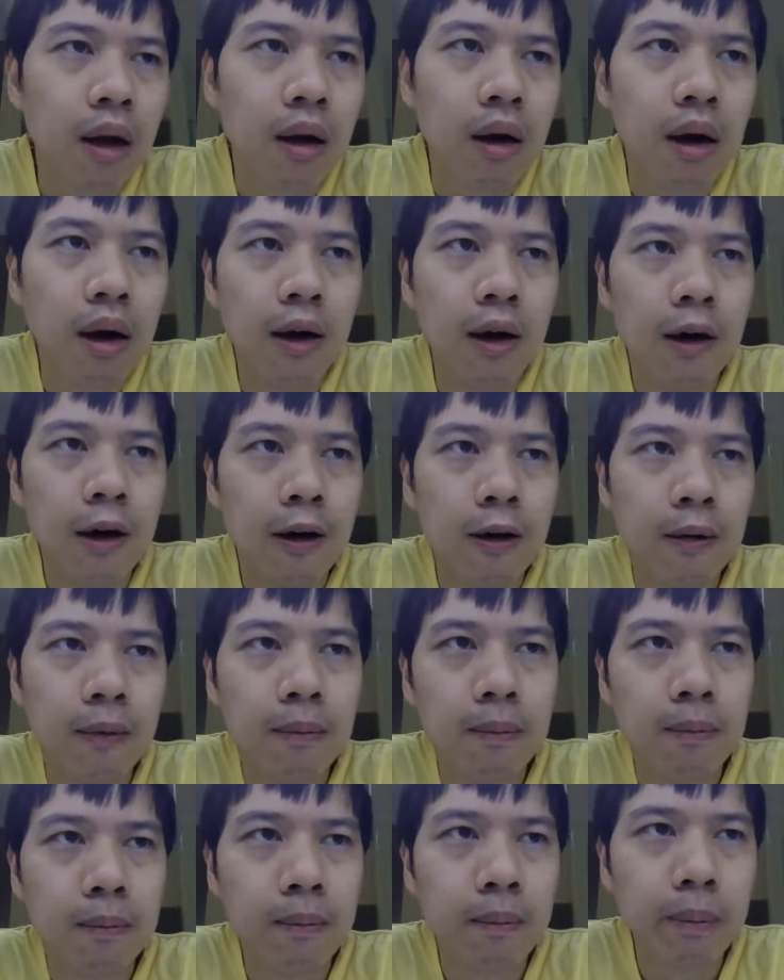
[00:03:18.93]

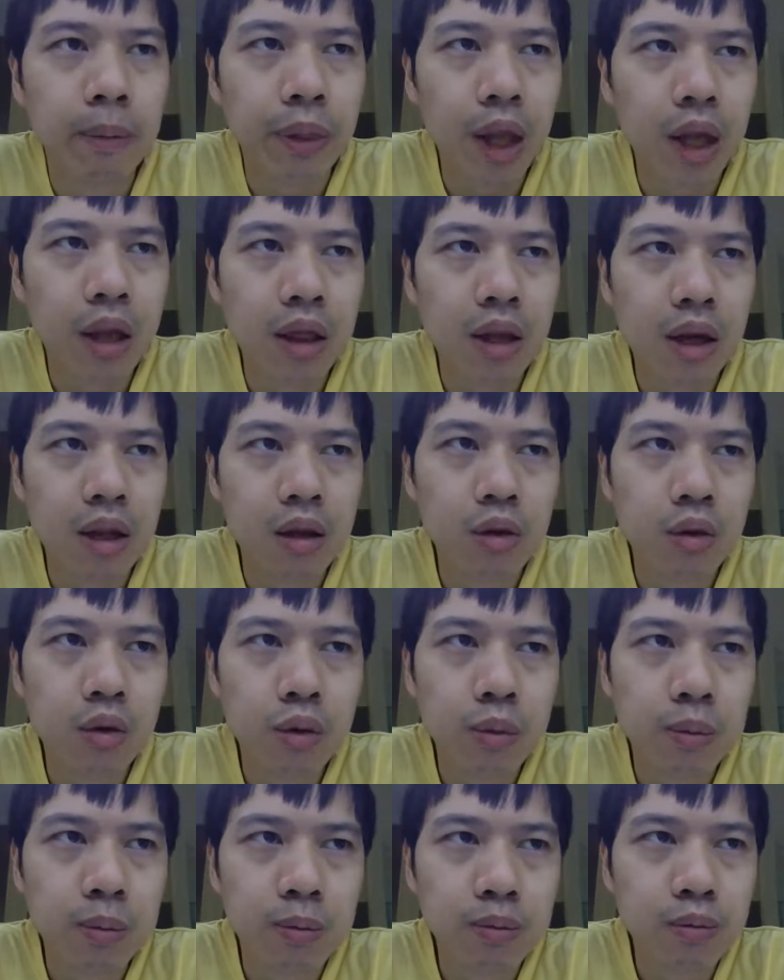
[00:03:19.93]
and then
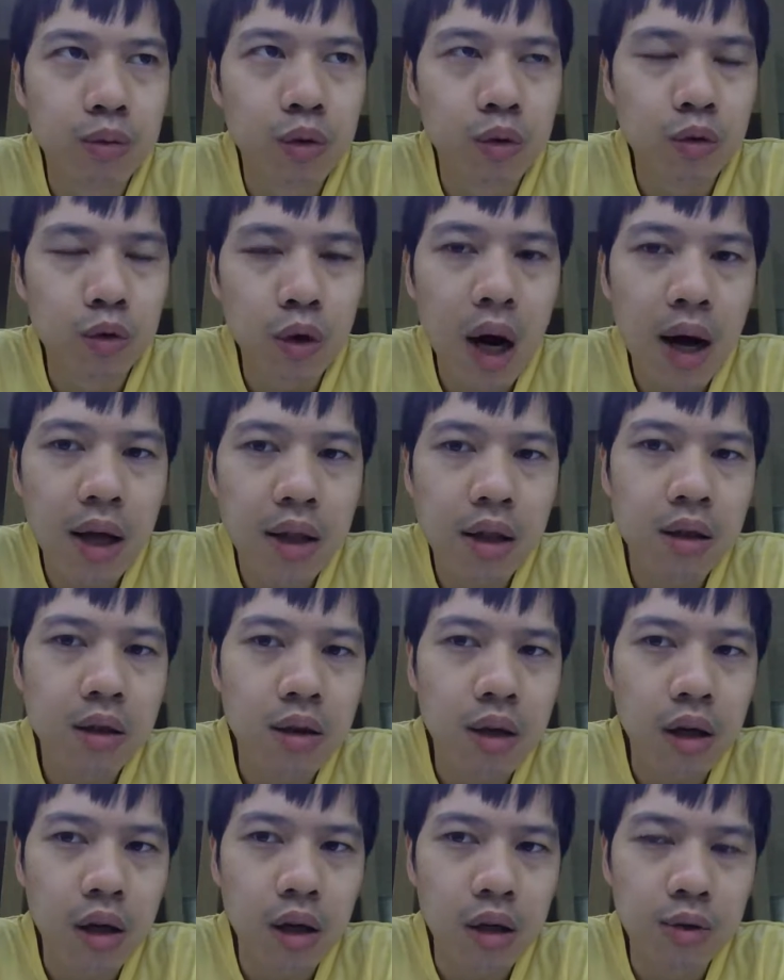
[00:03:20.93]
you
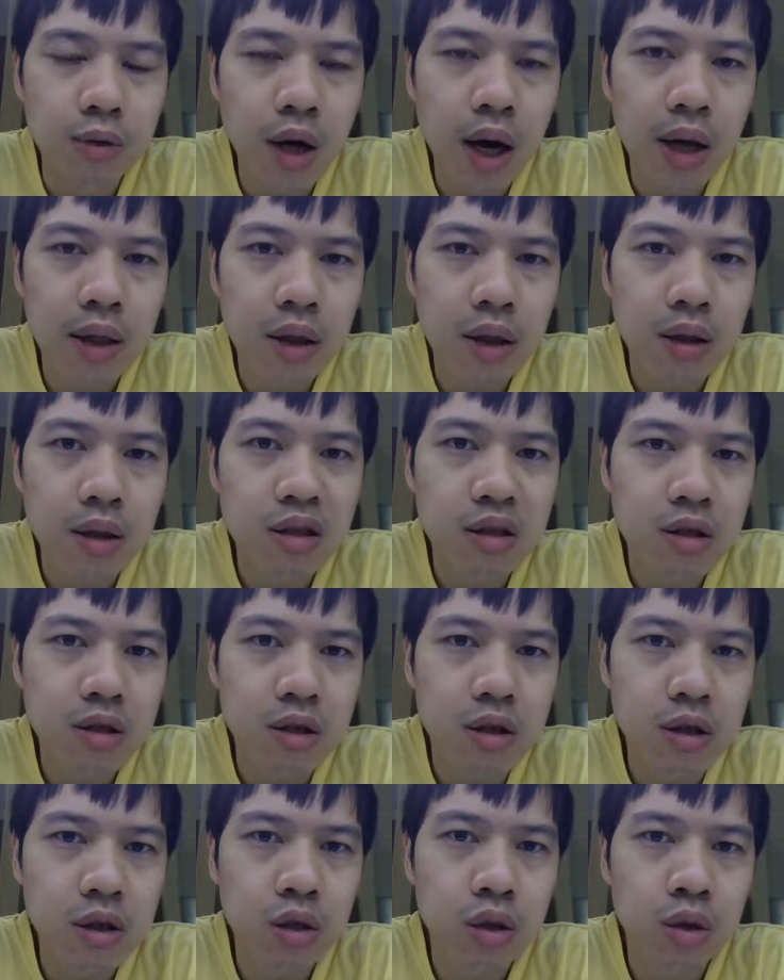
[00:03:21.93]
run the
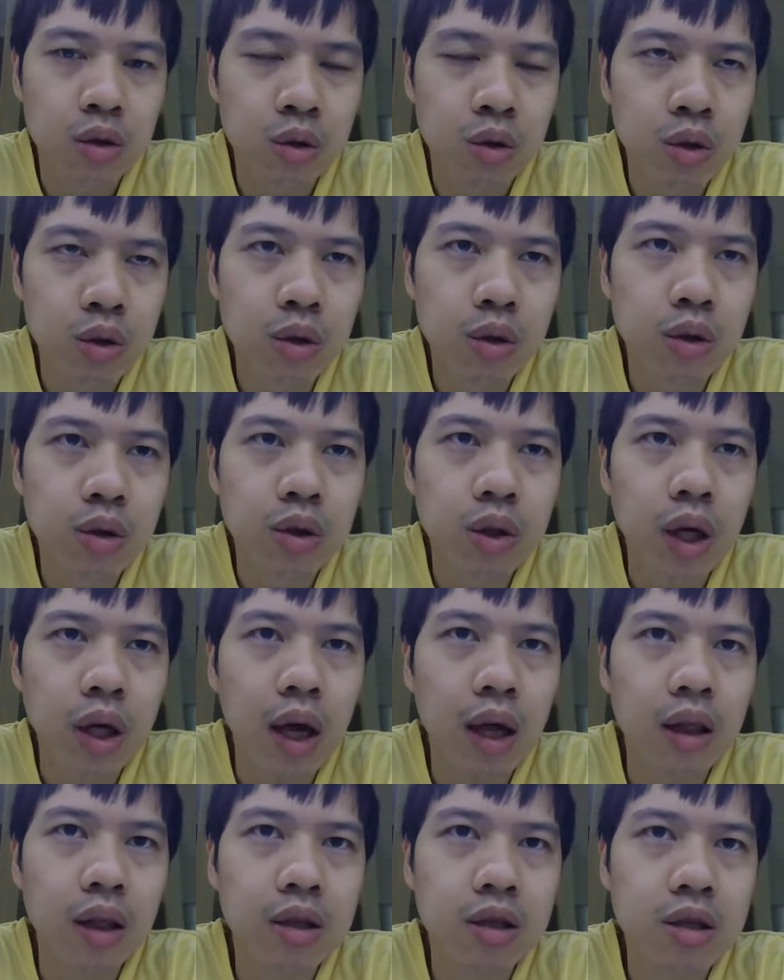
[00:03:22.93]
search through,
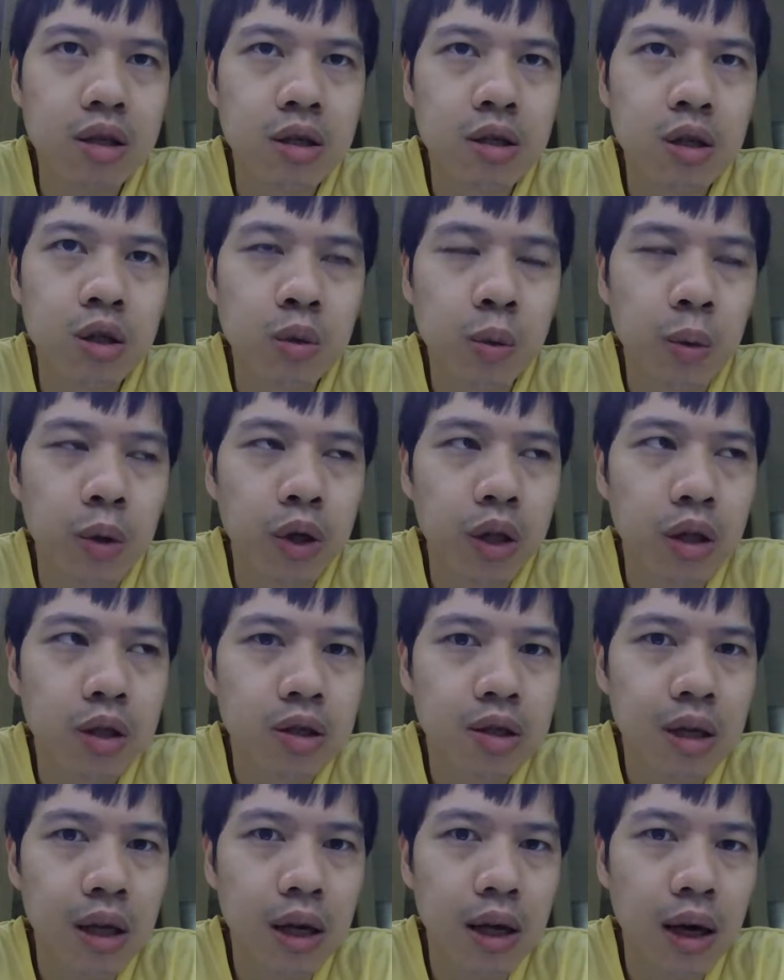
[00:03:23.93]
and the search would
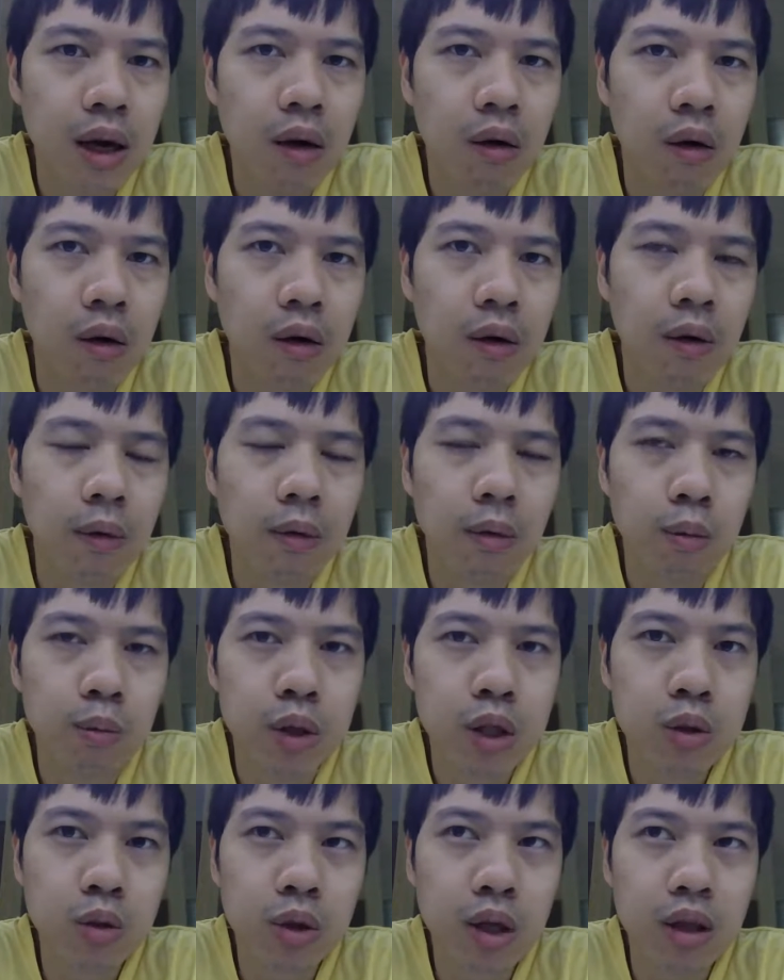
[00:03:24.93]
select all
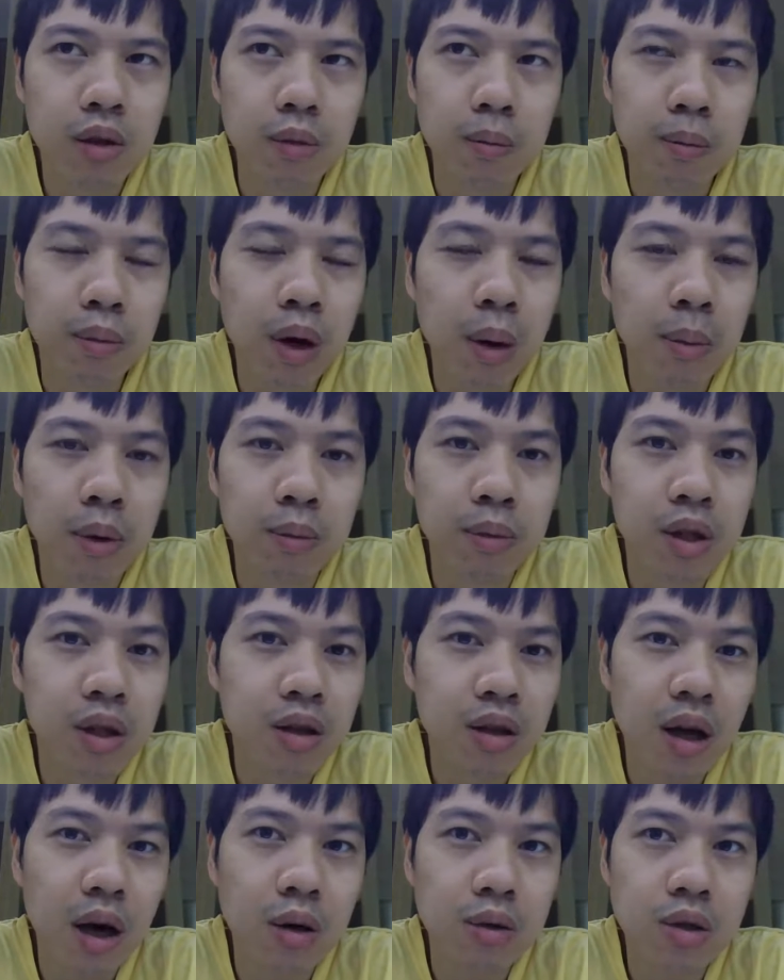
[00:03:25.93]
between probably
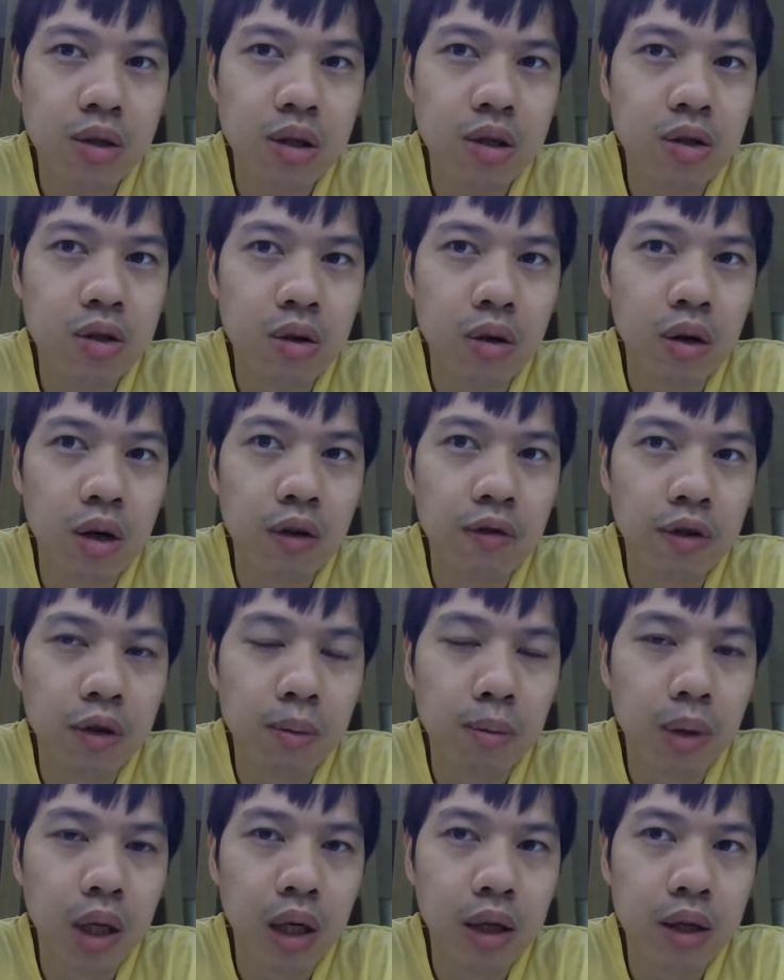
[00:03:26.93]
thousands or
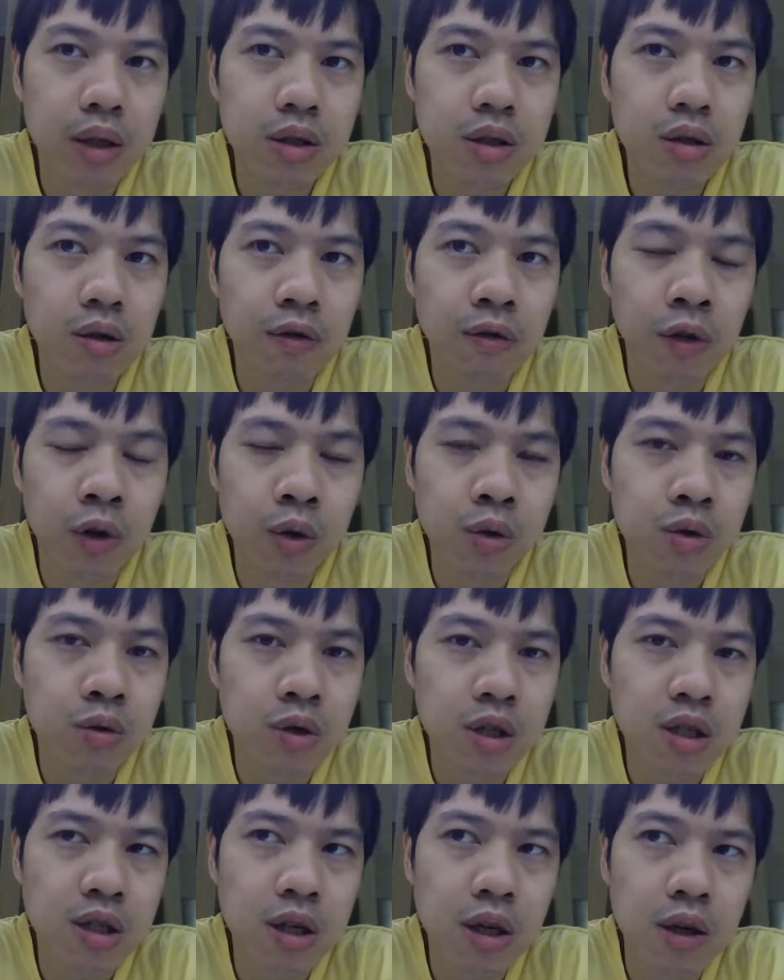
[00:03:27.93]
even millions of those
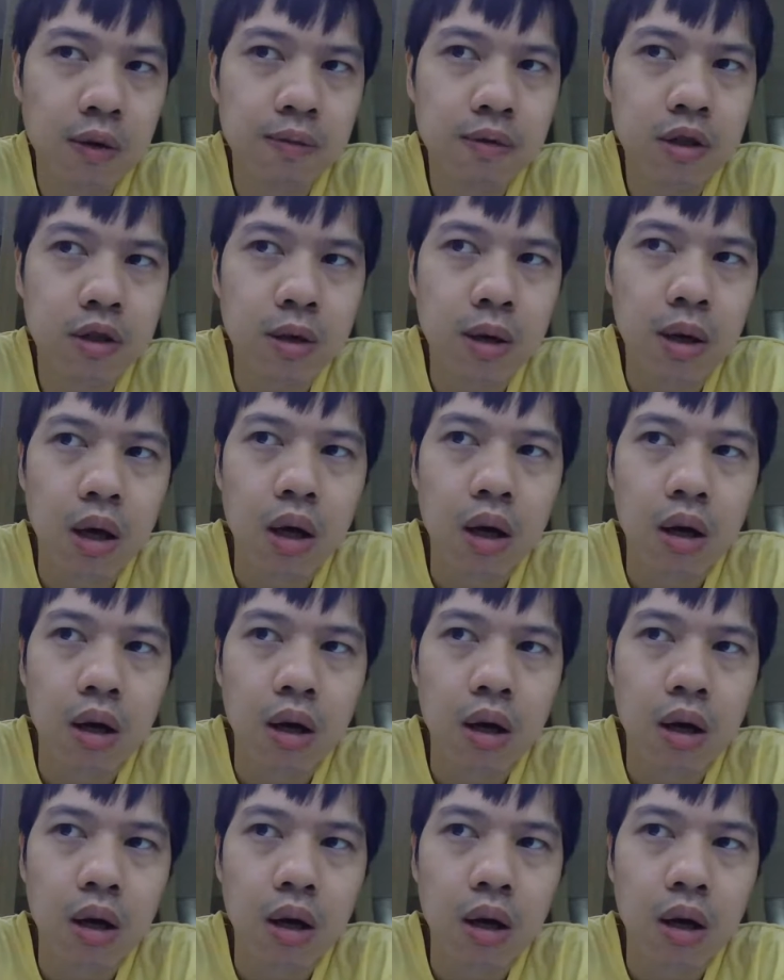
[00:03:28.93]
receipts.